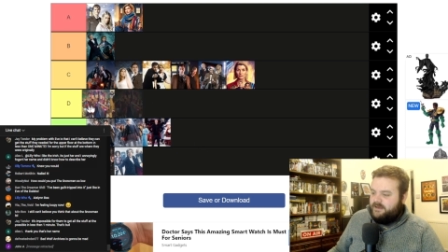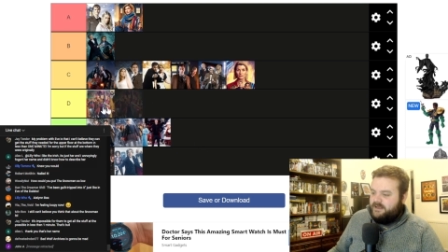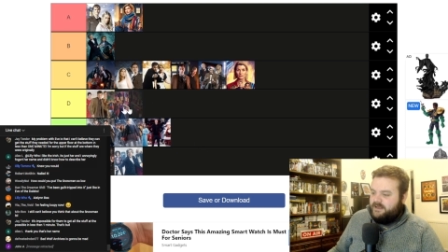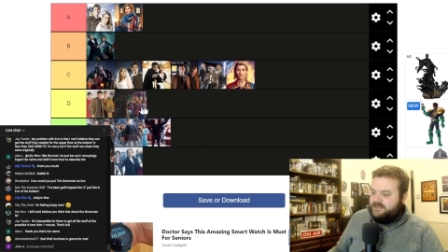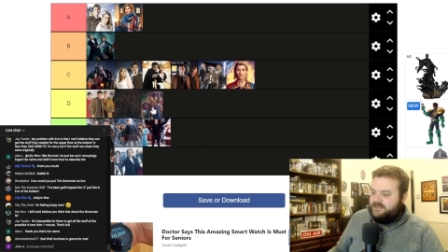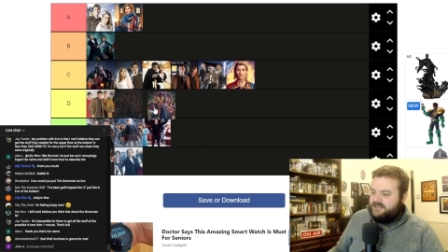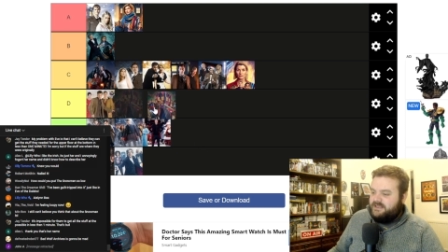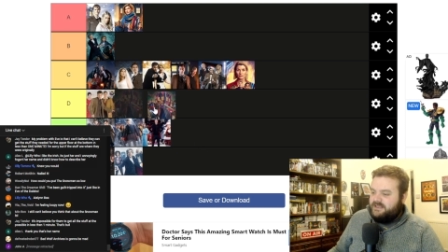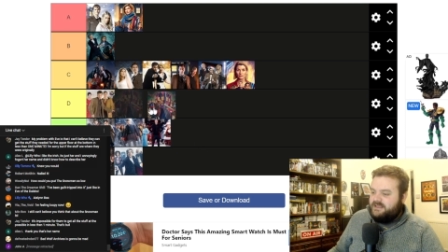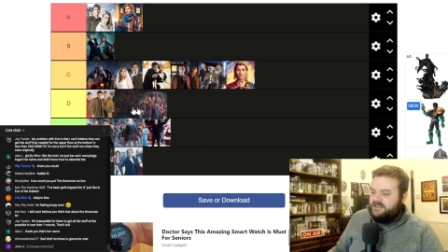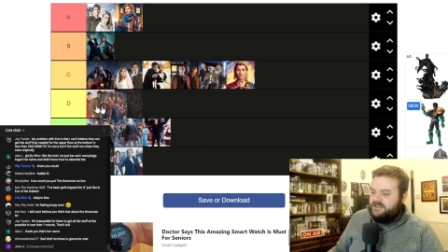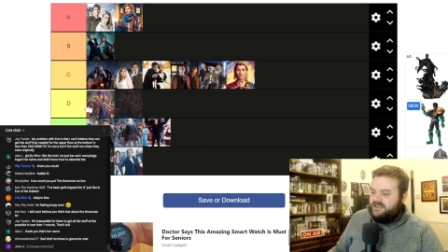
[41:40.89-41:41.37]

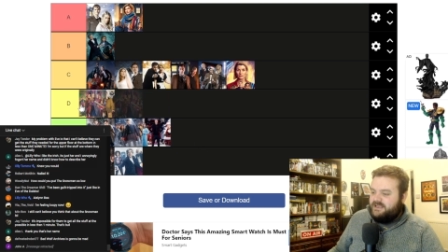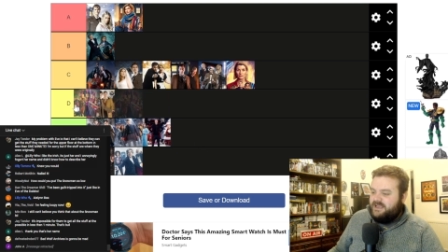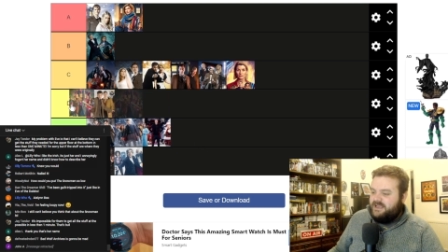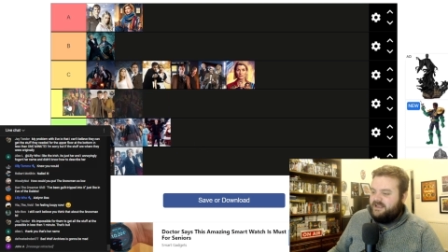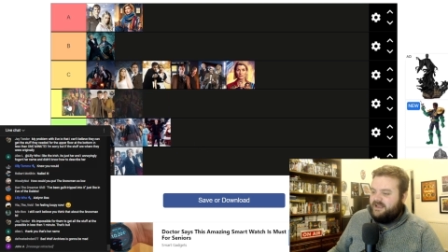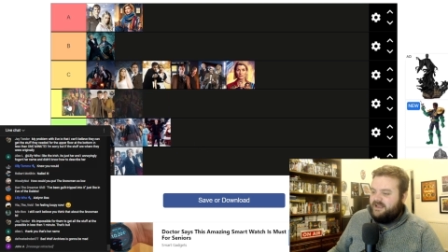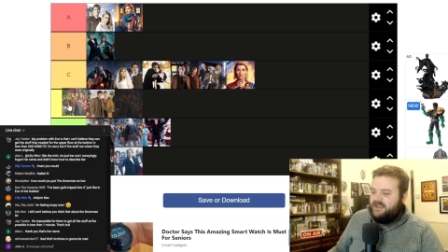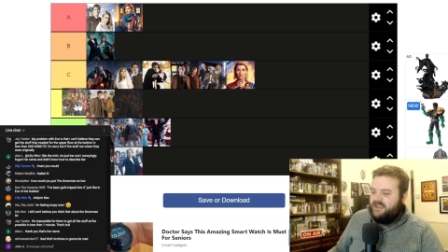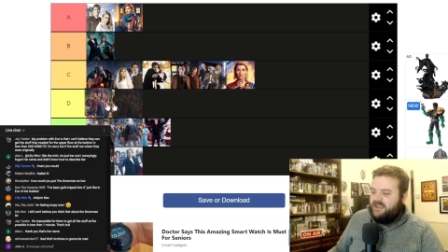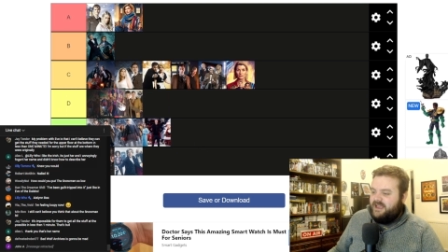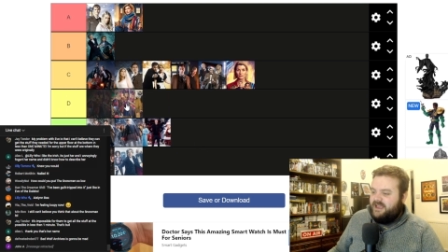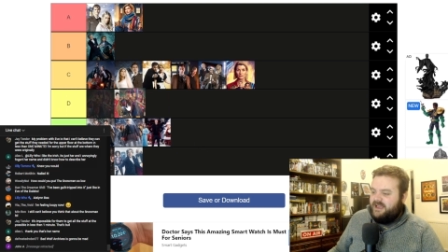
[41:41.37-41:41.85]
it's in the
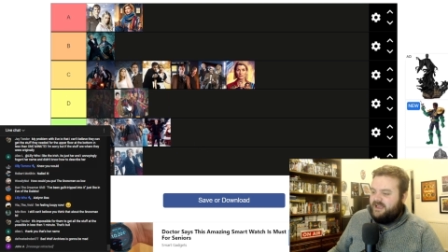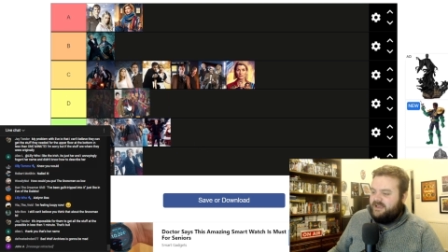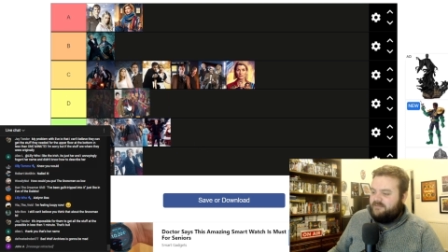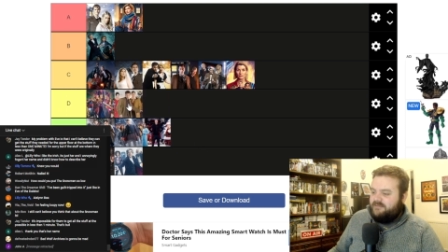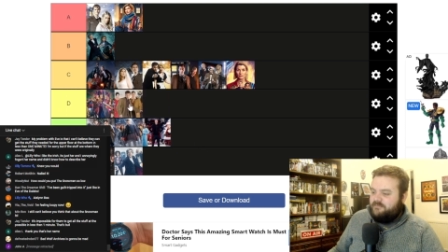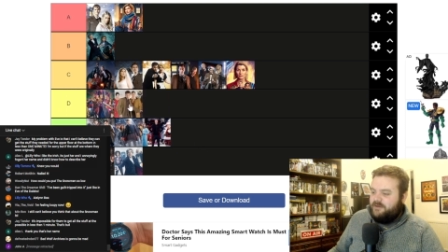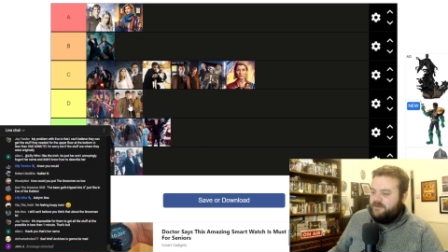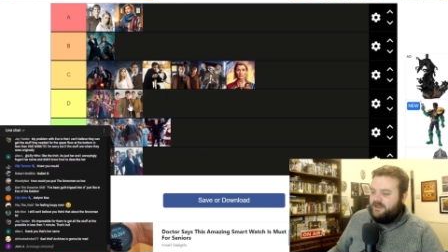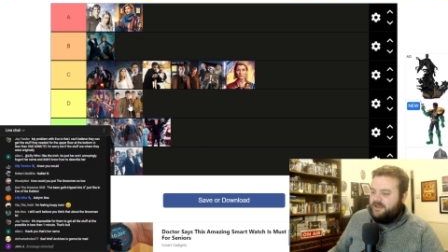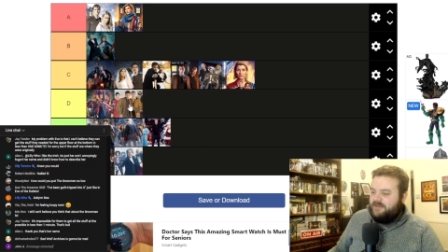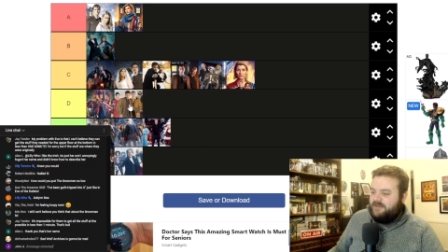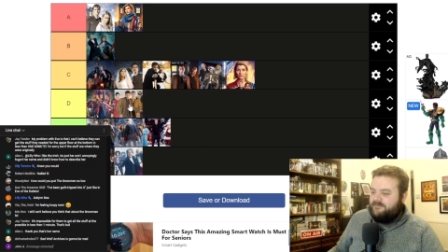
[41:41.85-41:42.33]
yeah,
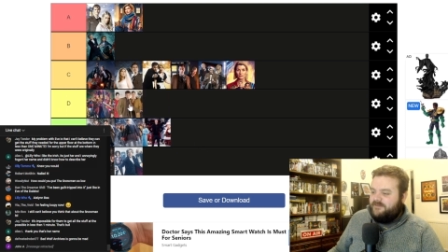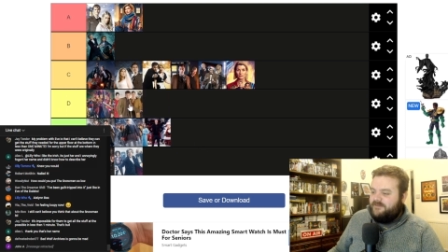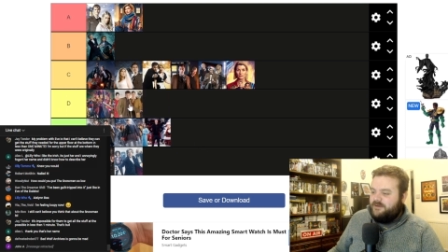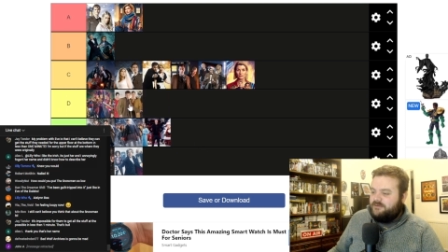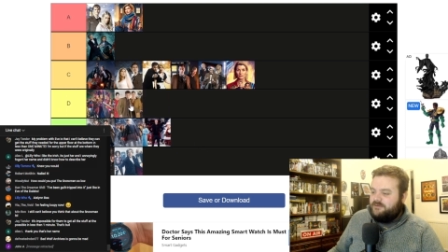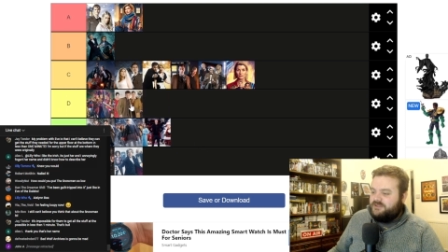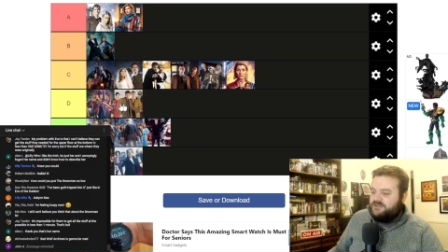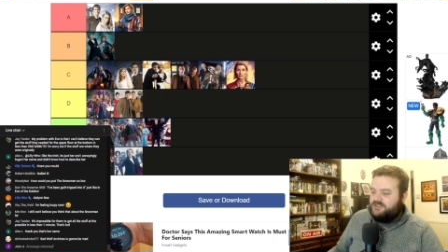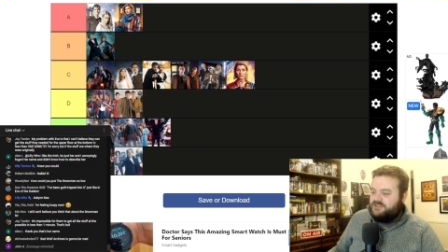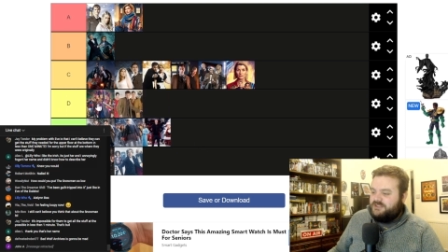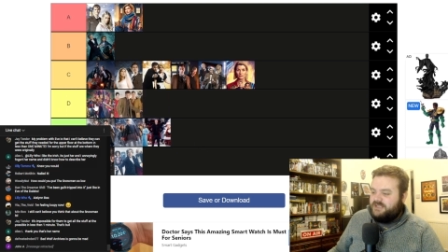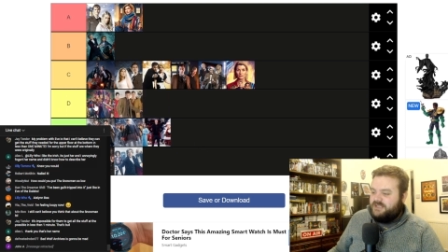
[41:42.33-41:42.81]
but it
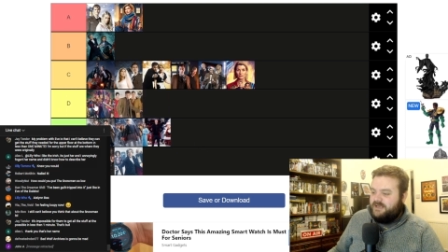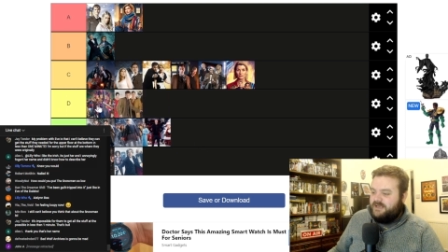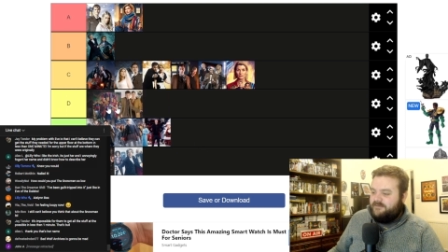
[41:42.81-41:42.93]
feels